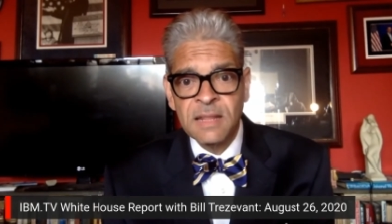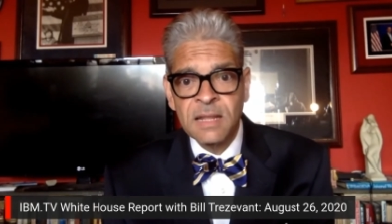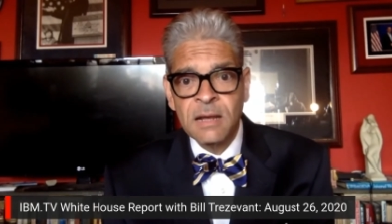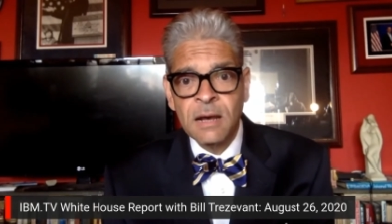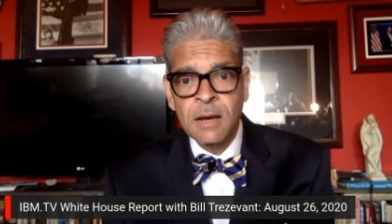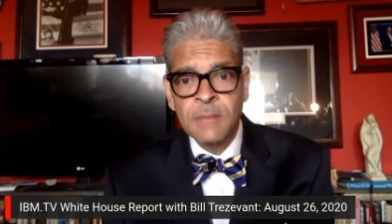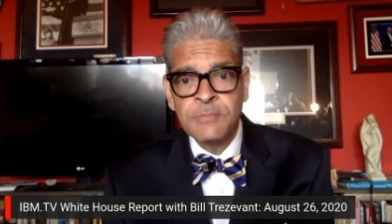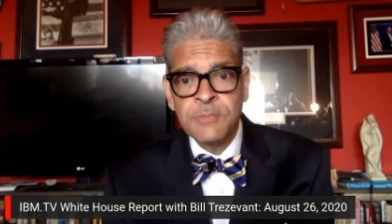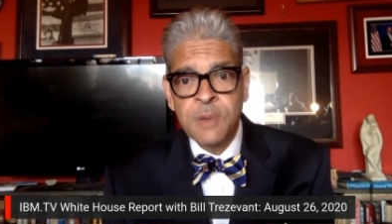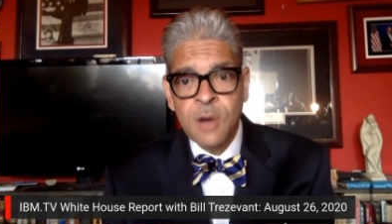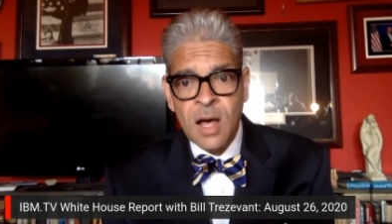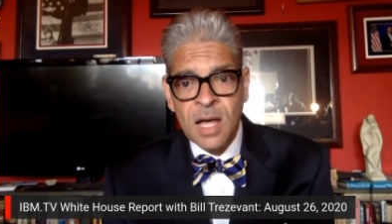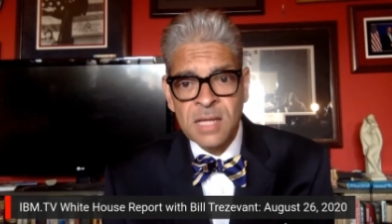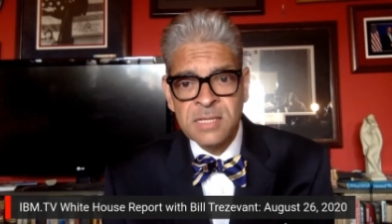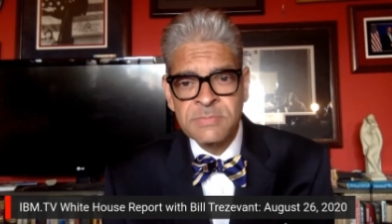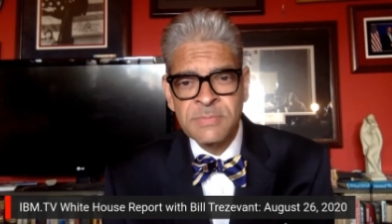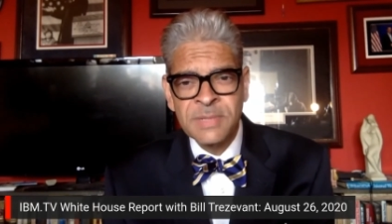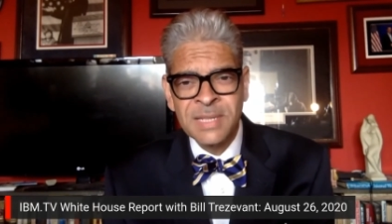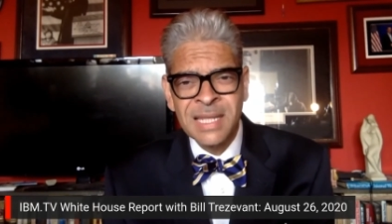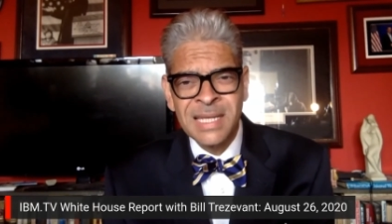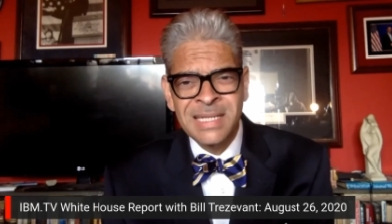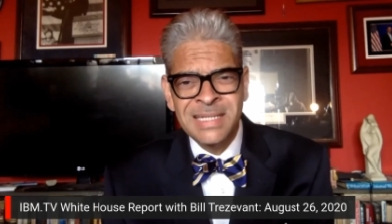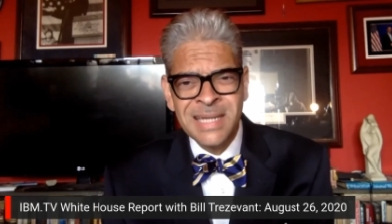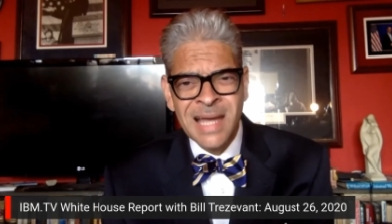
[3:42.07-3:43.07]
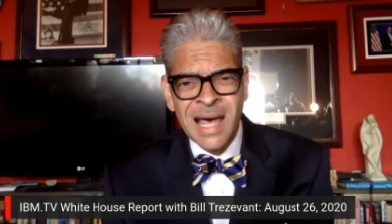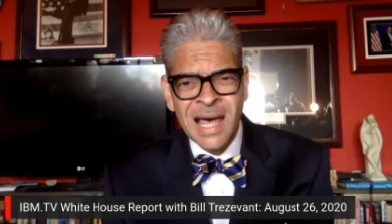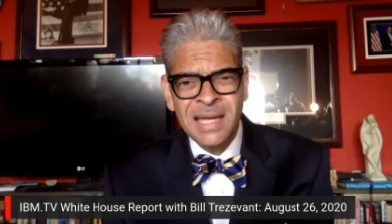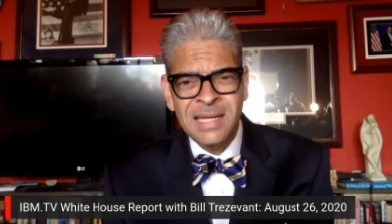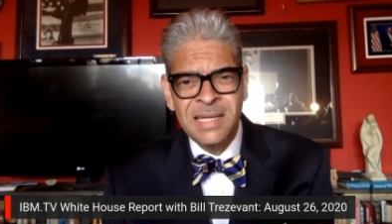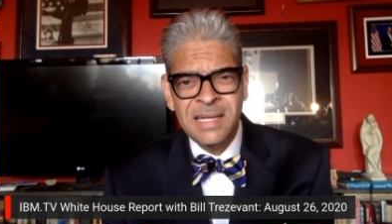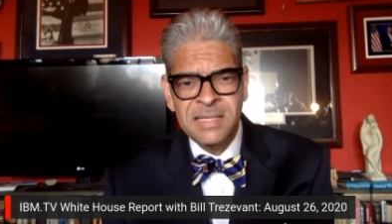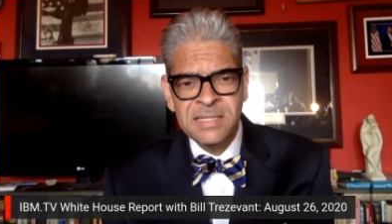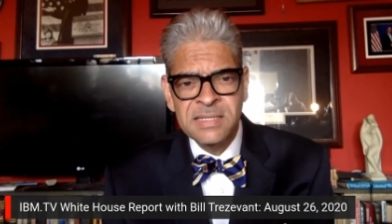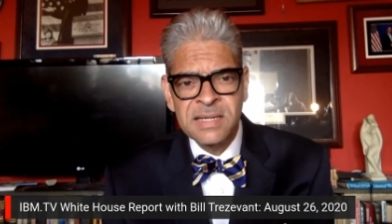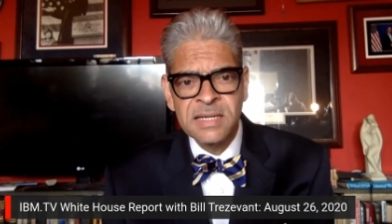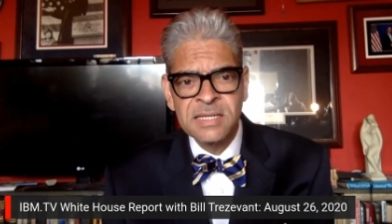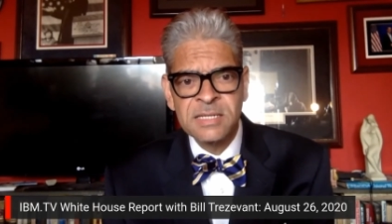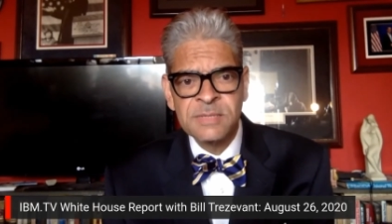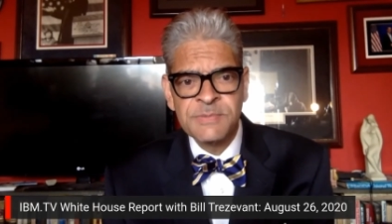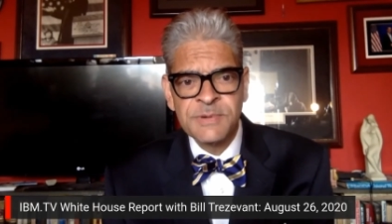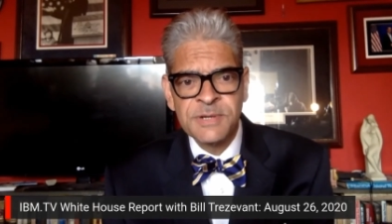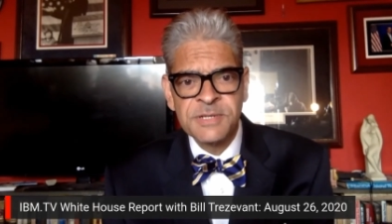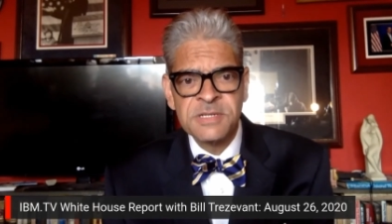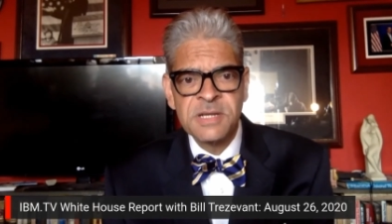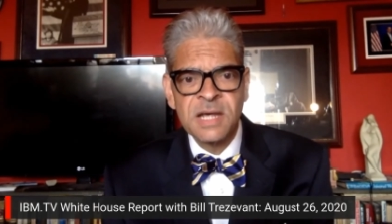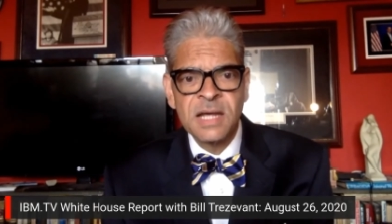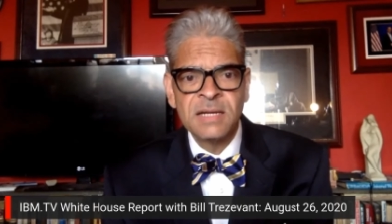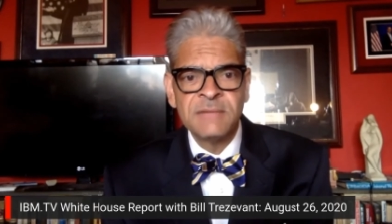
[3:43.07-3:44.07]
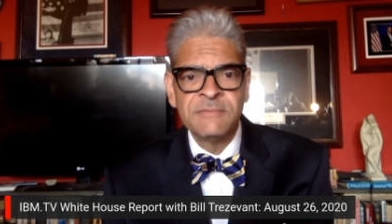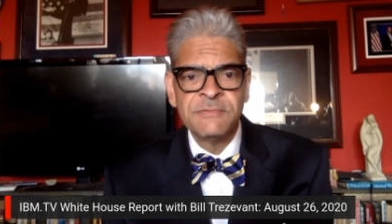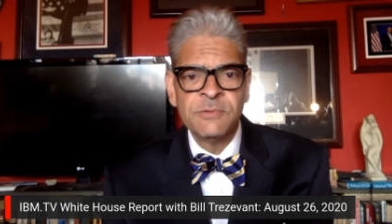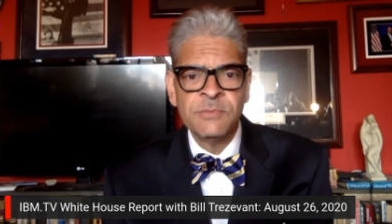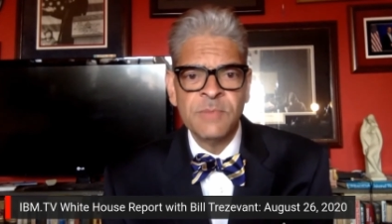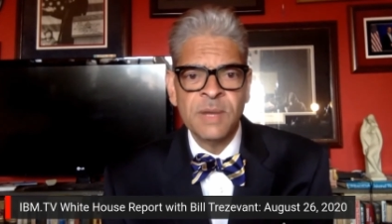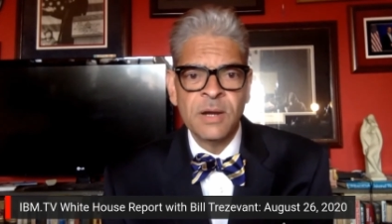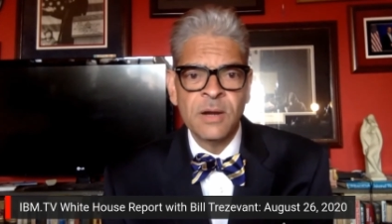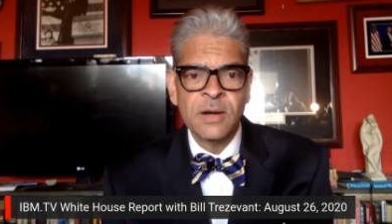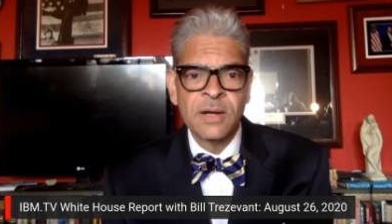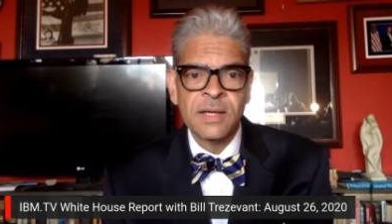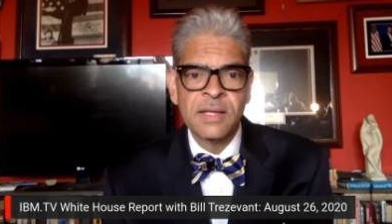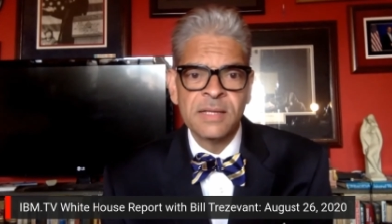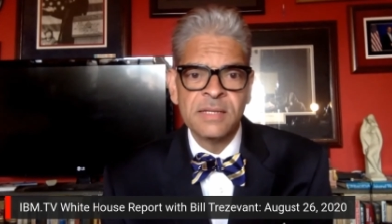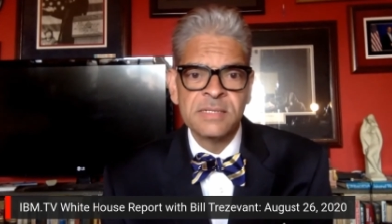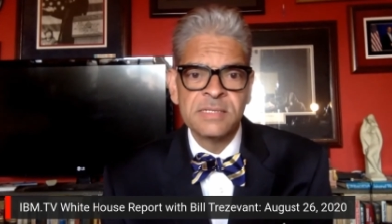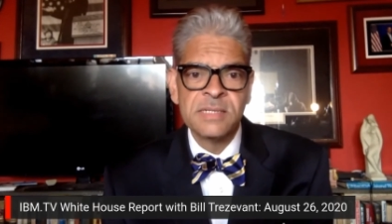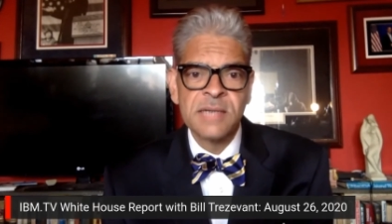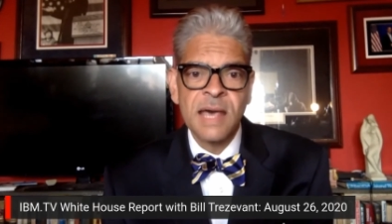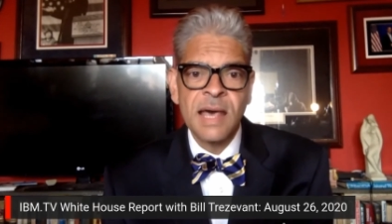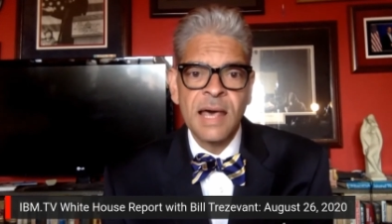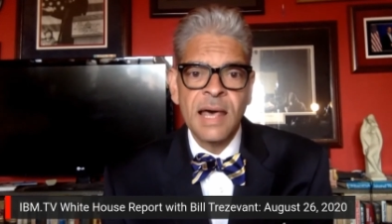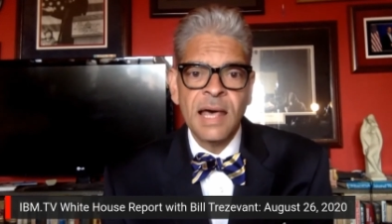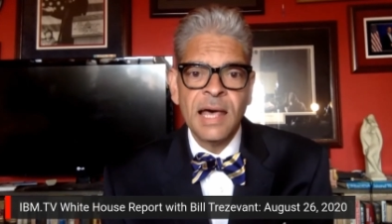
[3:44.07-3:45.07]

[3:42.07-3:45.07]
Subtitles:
approximately 96% of Americans